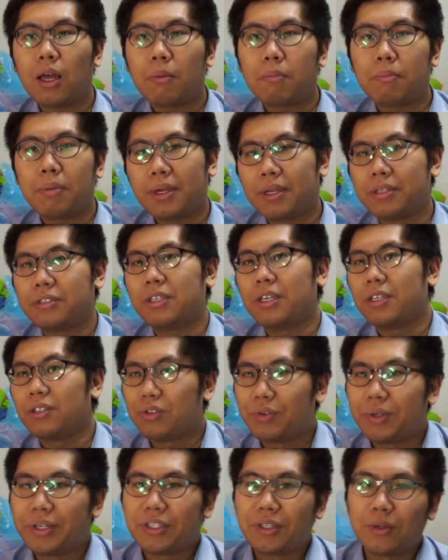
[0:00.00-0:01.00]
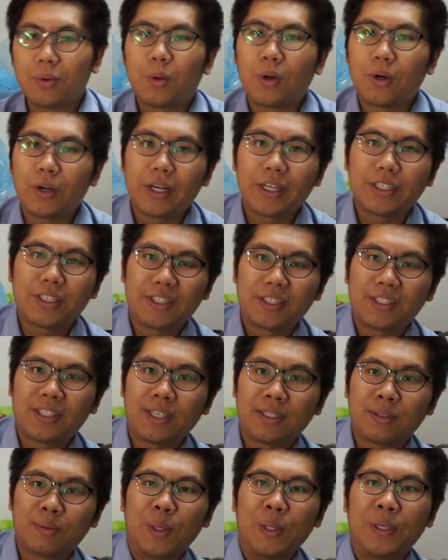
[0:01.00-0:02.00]
be it intuition or religious
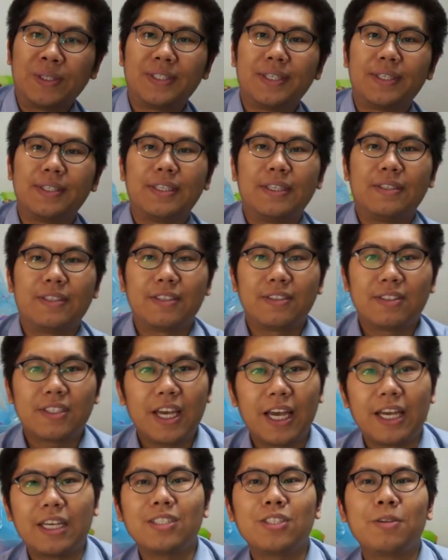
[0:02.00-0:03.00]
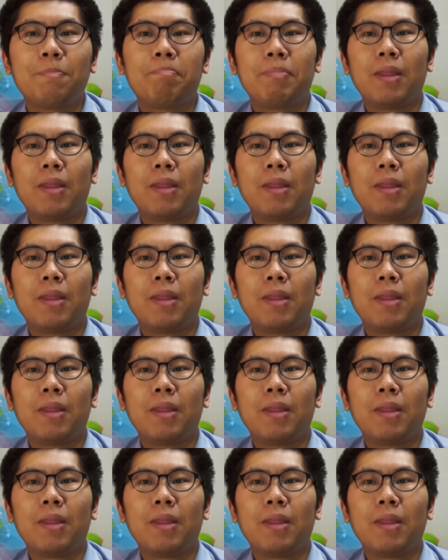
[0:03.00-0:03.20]
experiences in this case,